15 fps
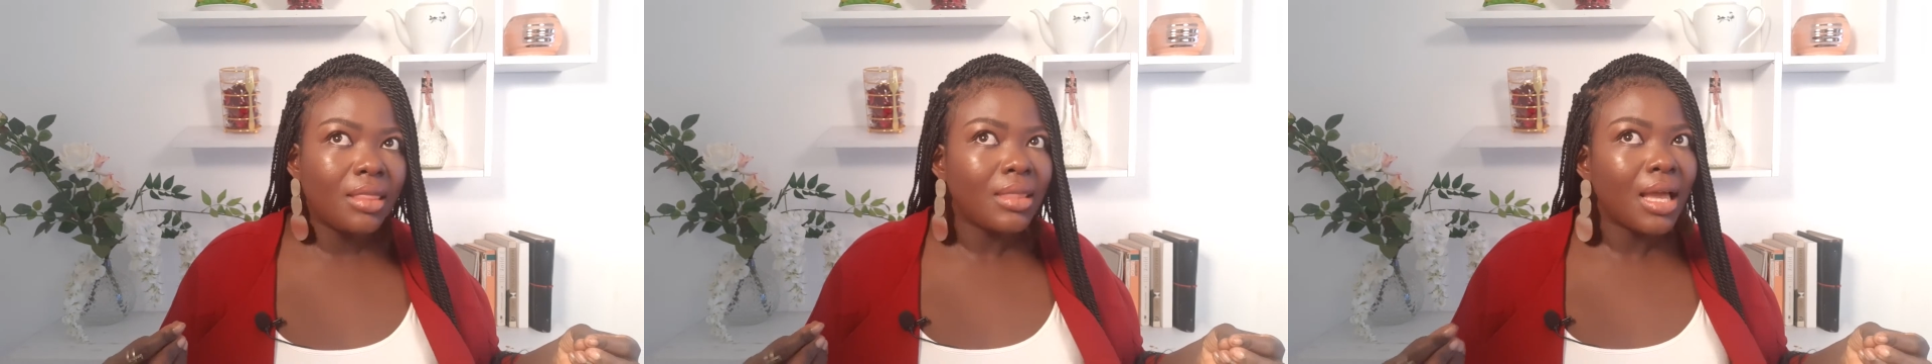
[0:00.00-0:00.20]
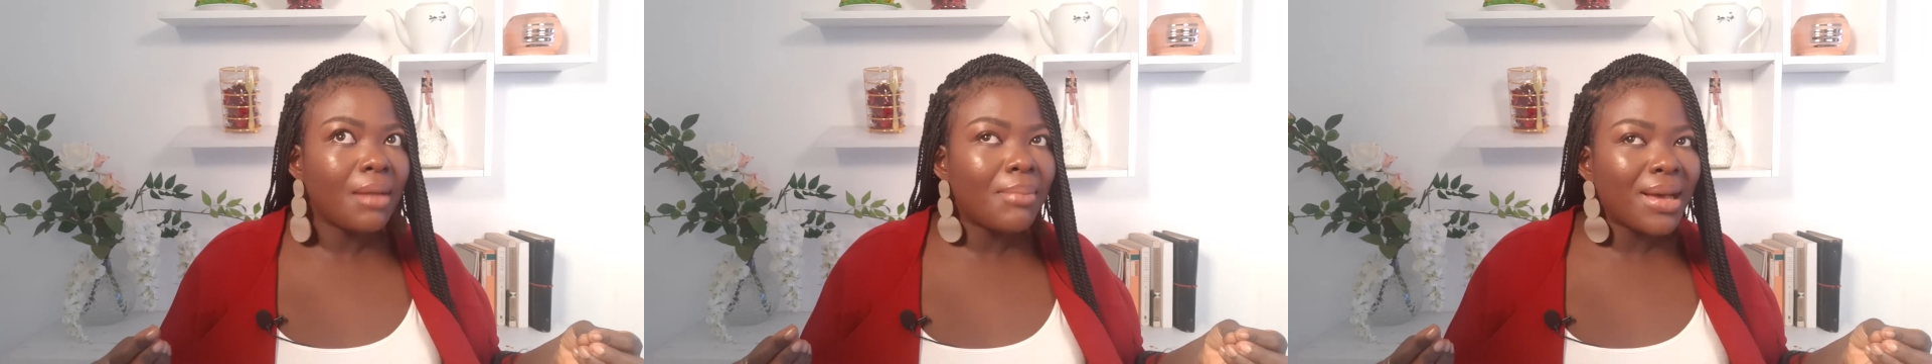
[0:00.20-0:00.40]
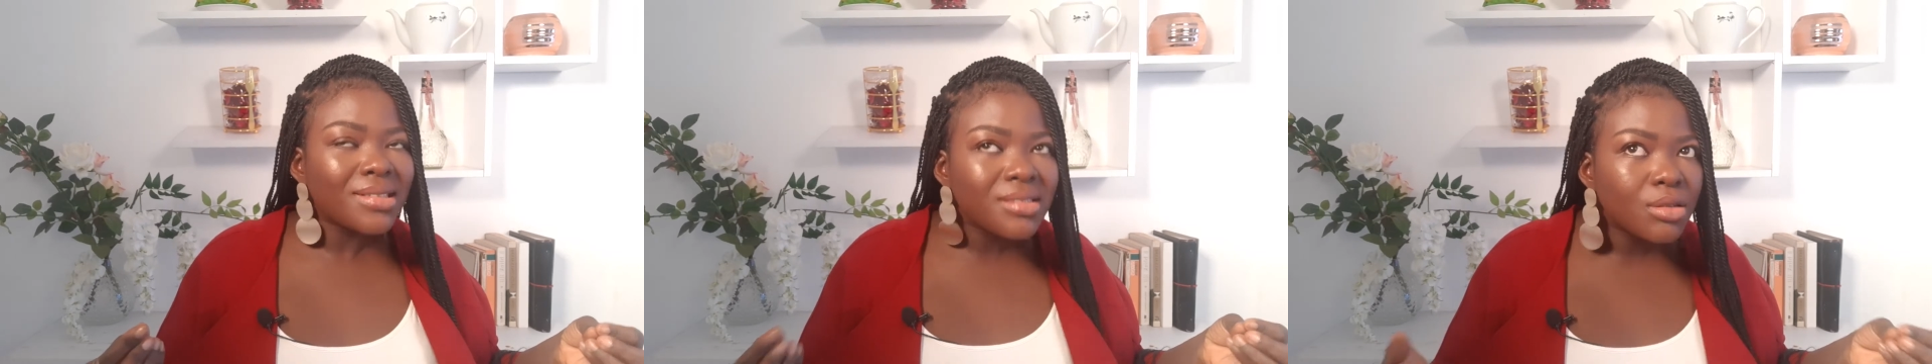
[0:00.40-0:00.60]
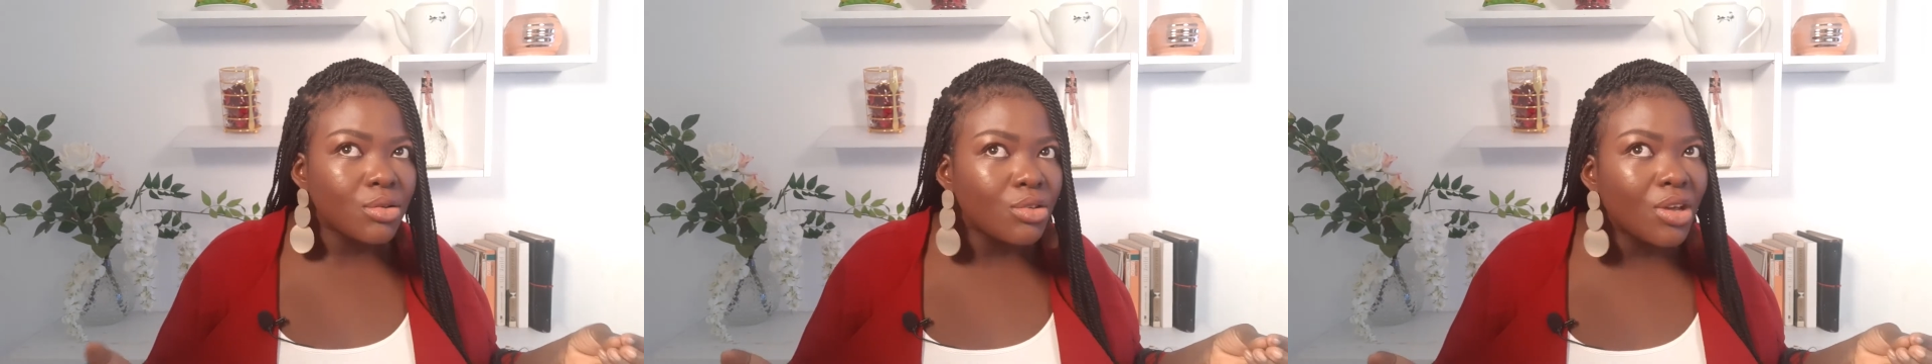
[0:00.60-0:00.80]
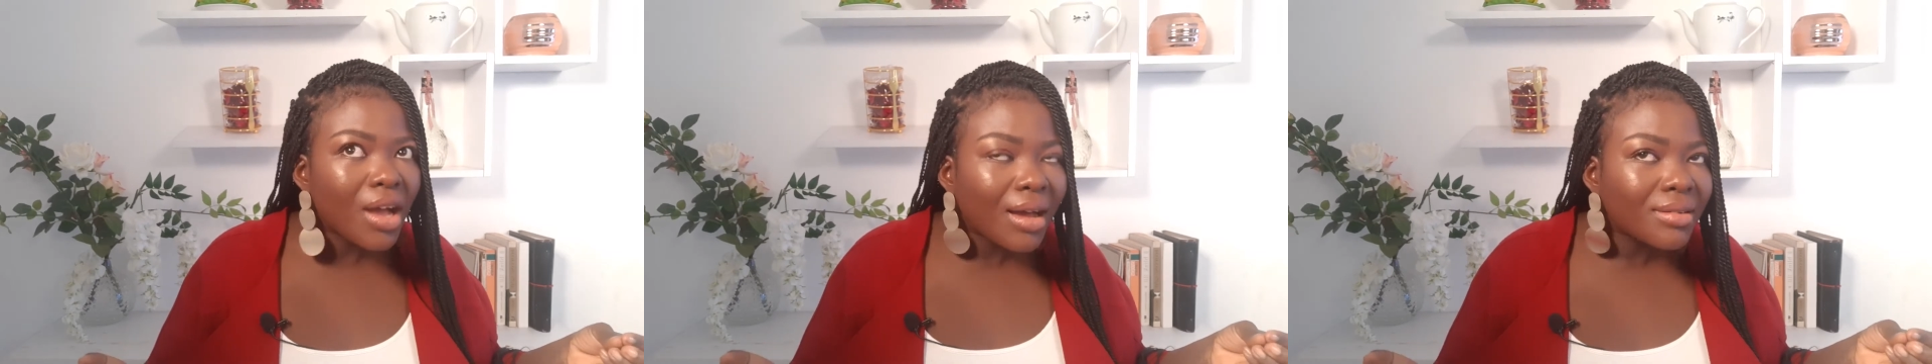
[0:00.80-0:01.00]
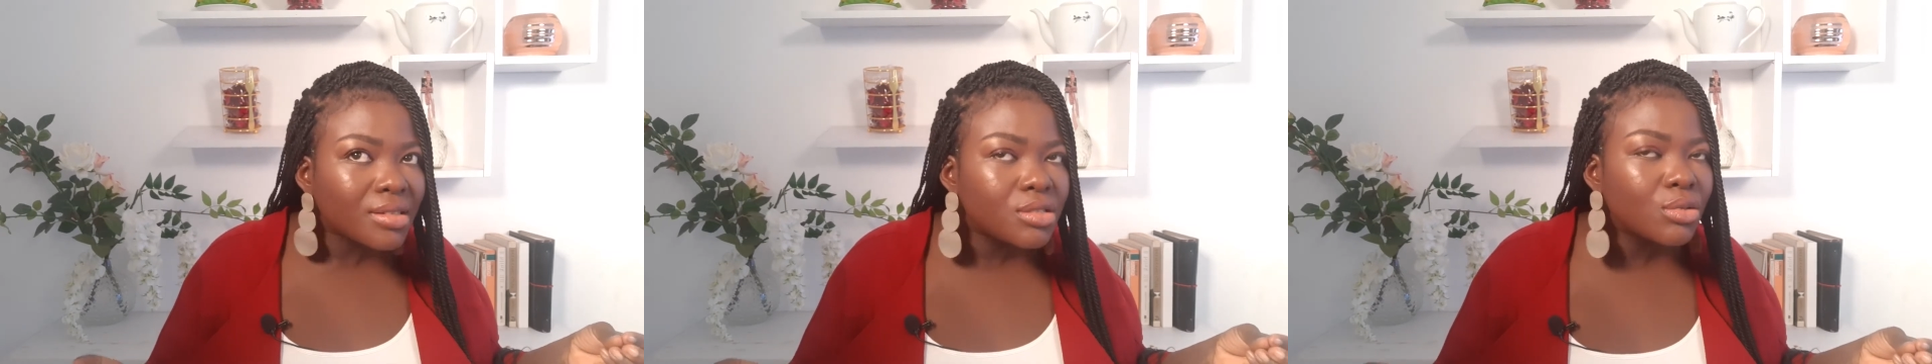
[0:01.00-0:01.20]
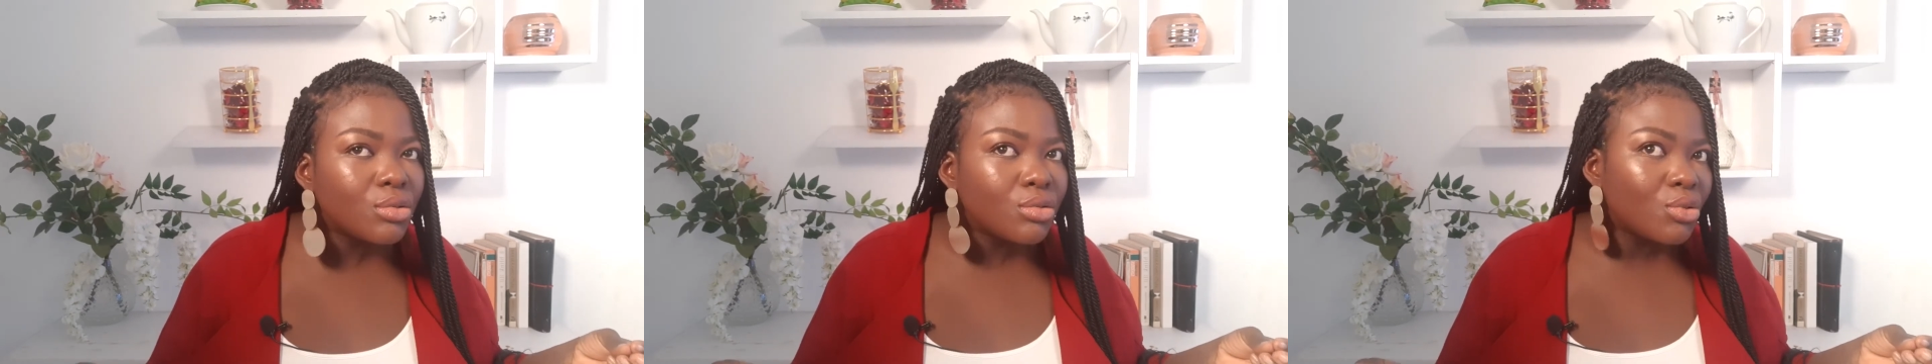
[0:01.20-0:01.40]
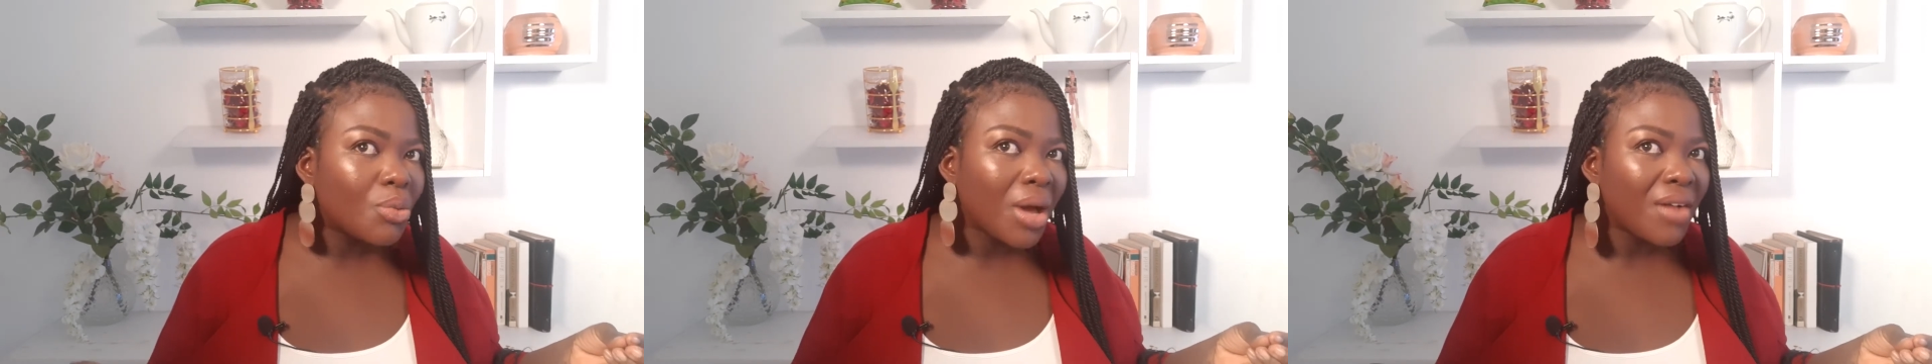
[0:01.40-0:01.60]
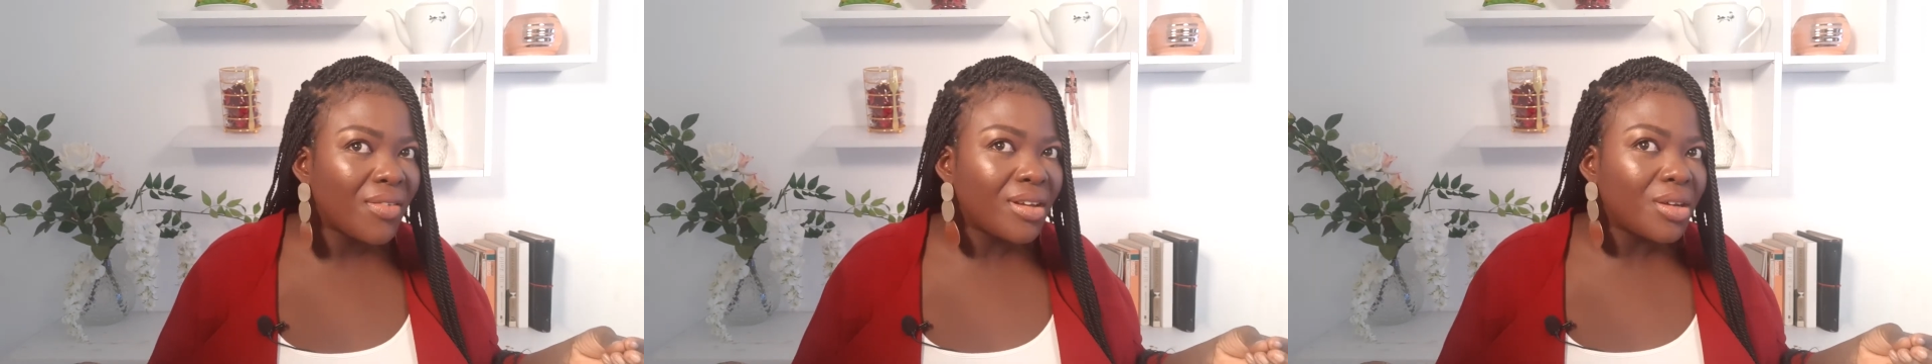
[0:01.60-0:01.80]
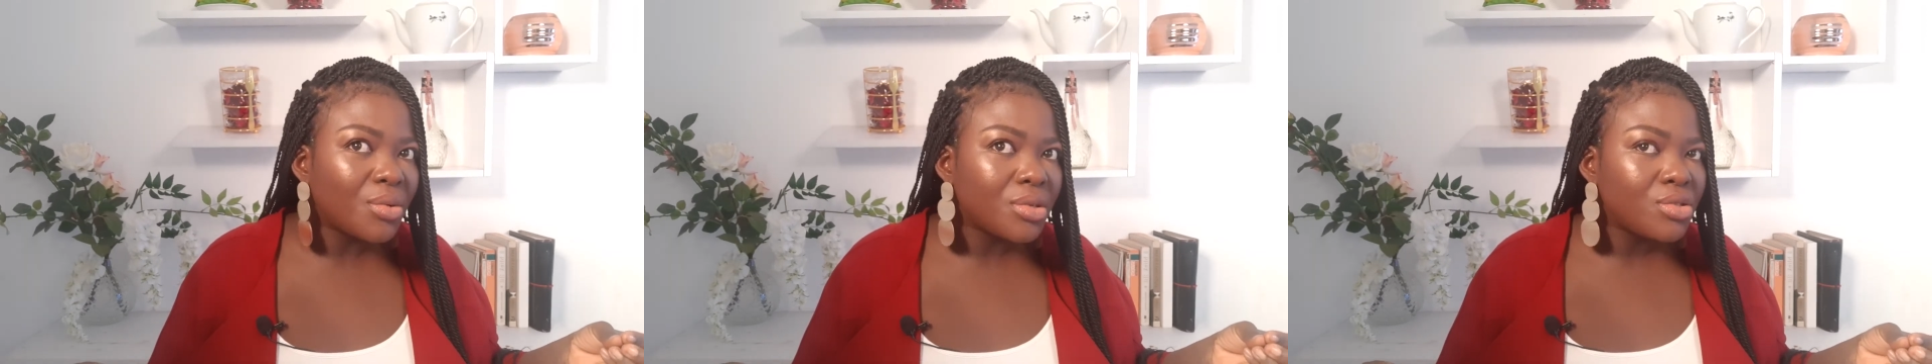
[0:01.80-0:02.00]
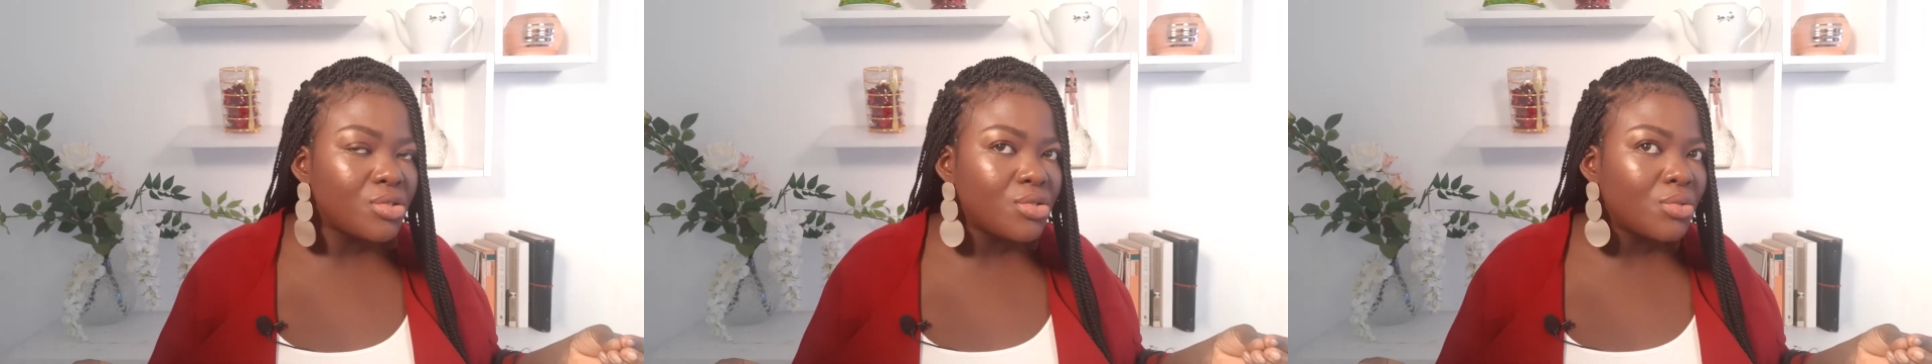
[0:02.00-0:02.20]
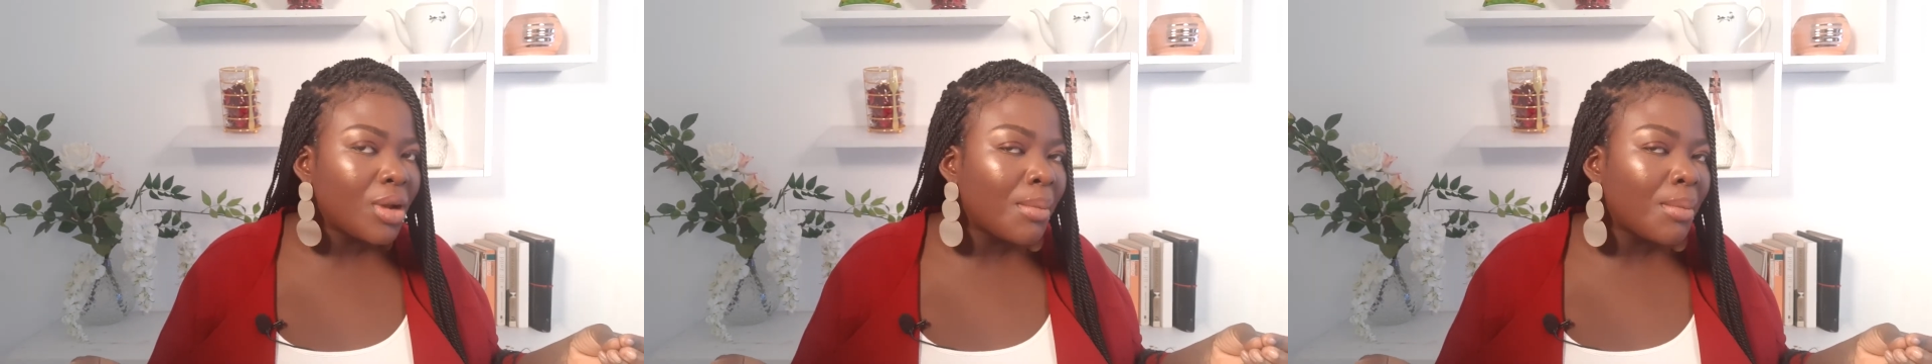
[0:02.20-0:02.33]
like, but still you can still do whatever you want to do.